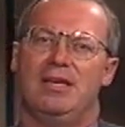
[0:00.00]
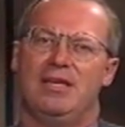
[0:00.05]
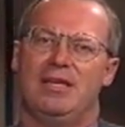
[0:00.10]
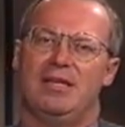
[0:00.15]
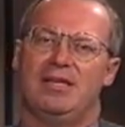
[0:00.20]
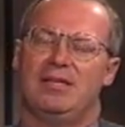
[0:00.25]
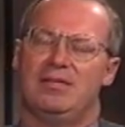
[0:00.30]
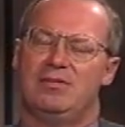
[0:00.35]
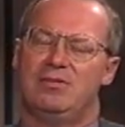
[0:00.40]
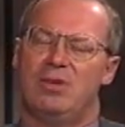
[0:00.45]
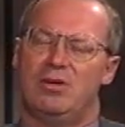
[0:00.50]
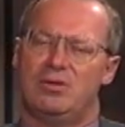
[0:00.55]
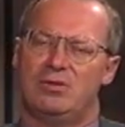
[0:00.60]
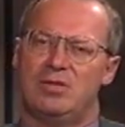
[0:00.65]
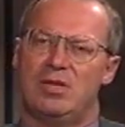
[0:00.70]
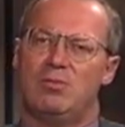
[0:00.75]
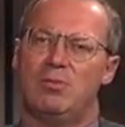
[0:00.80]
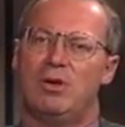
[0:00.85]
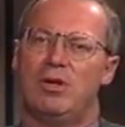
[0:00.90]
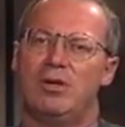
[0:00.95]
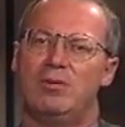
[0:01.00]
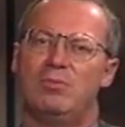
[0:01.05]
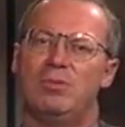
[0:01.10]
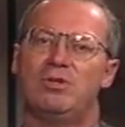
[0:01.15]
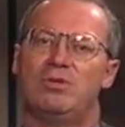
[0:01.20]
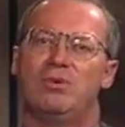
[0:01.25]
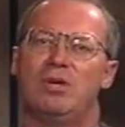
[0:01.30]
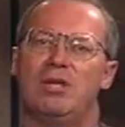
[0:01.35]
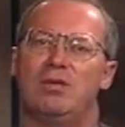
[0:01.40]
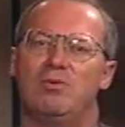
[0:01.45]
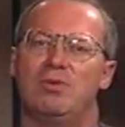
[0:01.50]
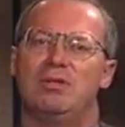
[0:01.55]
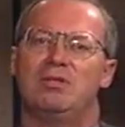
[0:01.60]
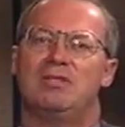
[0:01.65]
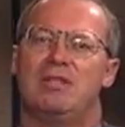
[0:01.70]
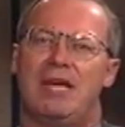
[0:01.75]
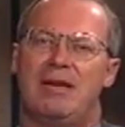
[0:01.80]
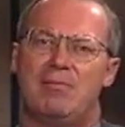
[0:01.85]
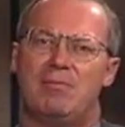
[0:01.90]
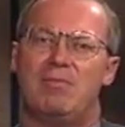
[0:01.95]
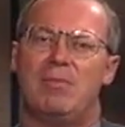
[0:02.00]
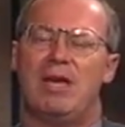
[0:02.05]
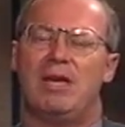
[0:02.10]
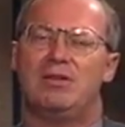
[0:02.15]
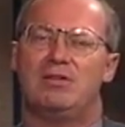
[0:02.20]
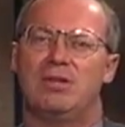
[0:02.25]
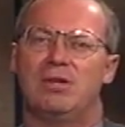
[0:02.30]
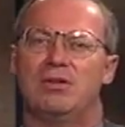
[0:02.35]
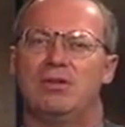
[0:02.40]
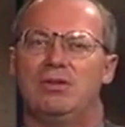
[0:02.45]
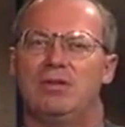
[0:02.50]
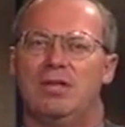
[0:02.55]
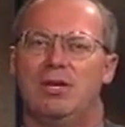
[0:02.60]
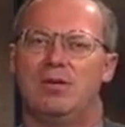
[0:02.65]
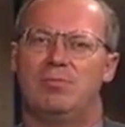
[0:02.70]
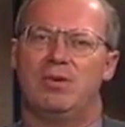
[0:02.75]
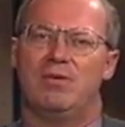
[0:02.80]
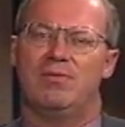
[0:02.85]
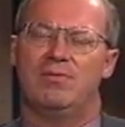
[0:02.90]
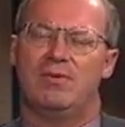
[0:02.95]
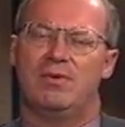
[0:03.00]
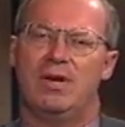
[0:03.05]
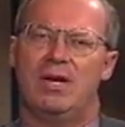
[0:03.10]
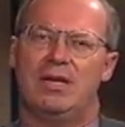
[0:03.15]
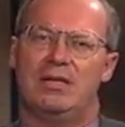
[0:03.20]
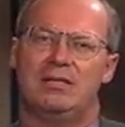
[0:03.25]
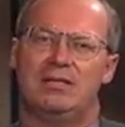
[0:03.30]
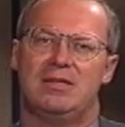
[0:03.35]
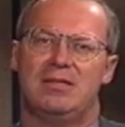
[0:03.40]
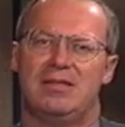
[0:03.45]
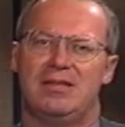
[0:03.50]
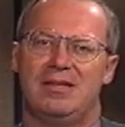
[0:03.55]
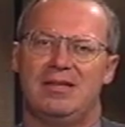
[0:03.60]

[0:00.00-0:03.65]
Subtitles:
And so somewhere in between was that magical number for us.